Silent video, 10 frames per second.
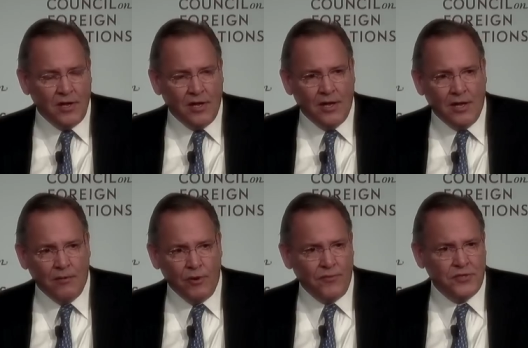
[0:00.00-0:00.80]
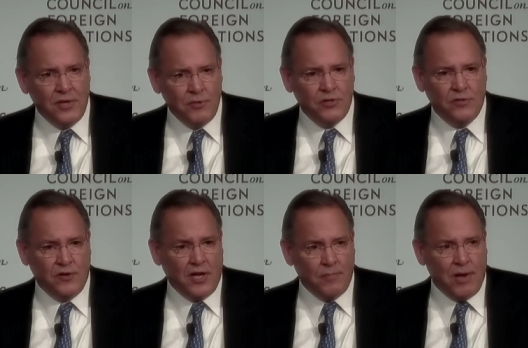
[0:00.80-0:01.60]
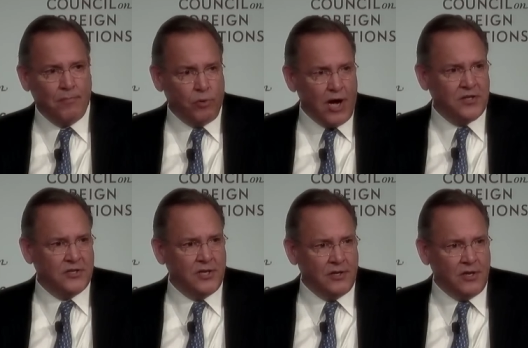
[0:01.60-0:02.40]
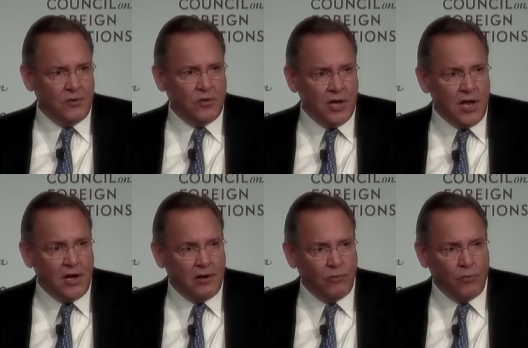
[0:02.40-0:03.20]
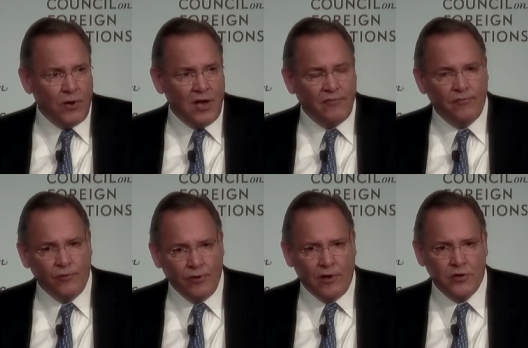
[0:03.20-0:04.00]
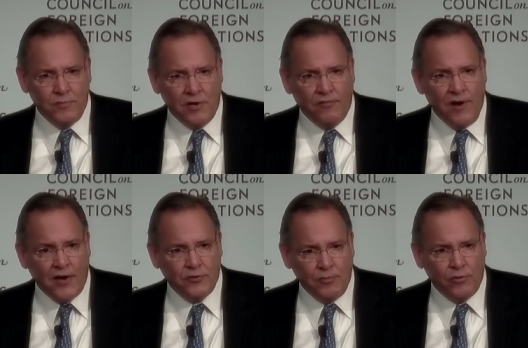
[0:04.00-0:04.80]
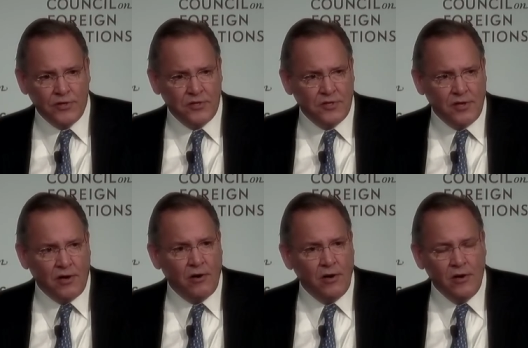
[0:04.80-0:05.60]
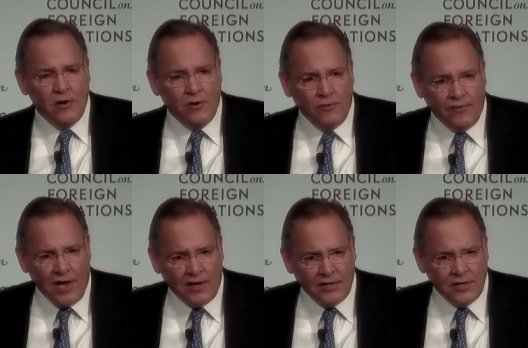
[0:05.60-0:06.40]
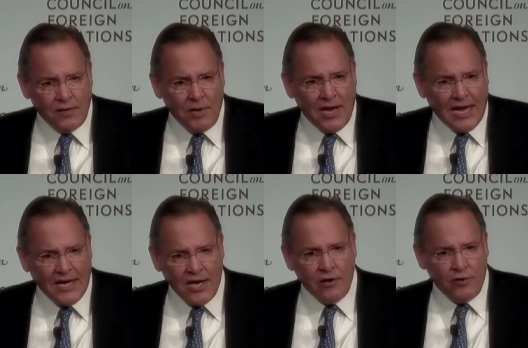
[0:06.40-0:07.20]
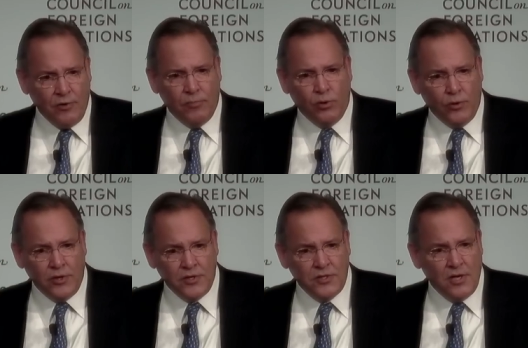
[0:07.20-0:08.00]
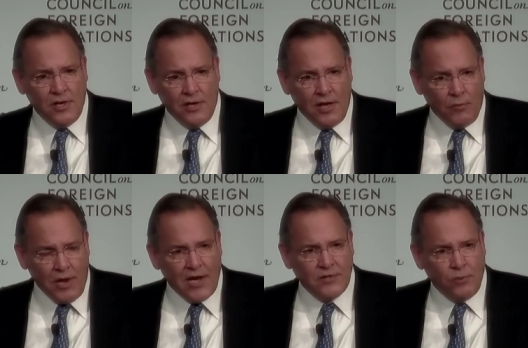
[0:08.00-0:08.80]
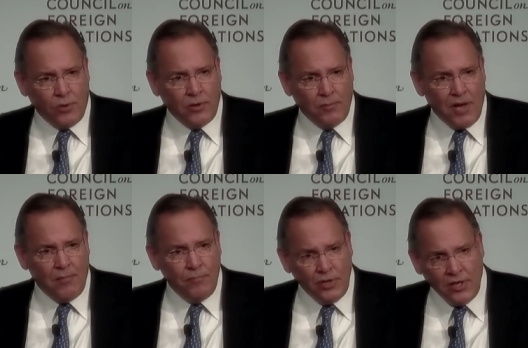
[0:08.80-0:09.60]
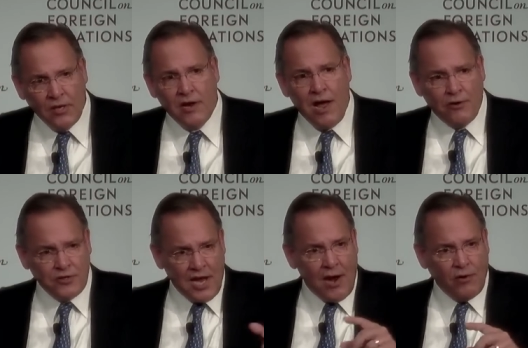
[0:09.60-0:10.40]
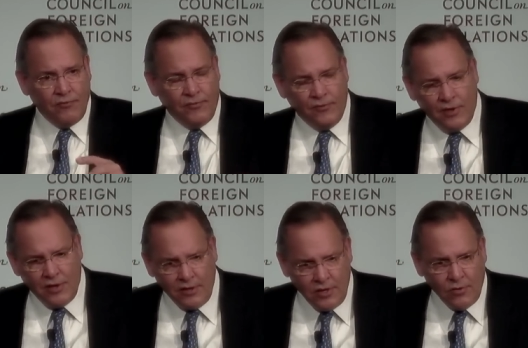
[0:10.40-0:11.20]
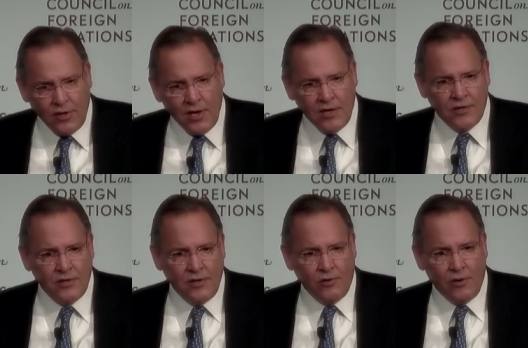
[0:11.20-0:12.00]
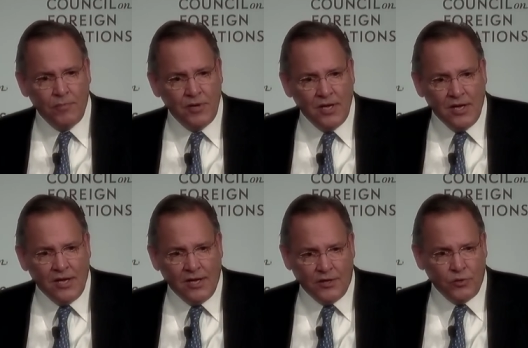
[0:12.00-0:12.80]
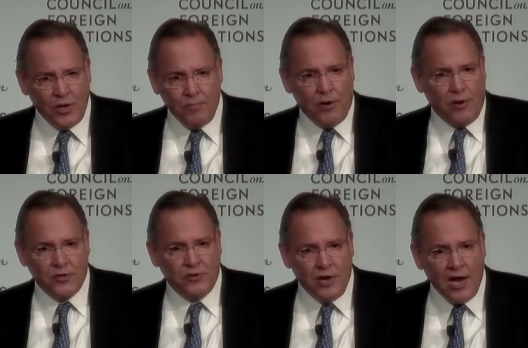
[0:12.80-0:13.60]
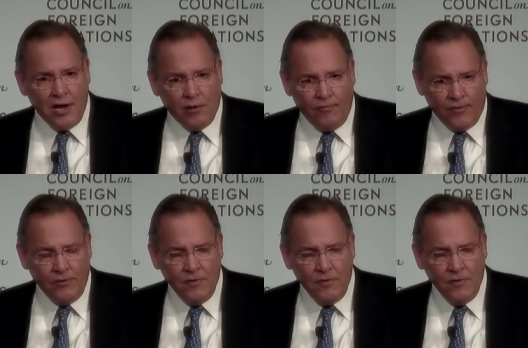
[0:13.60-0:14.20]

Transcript: Uh, we have the same issue if you think about Brexit in the U K, where we have a very large manufacturing presence there. We've got uh, about eighty-eight hundred employees, and we export about a billion dollars out of uh, the U K into Europe. Uh, trade barriers are not helpful.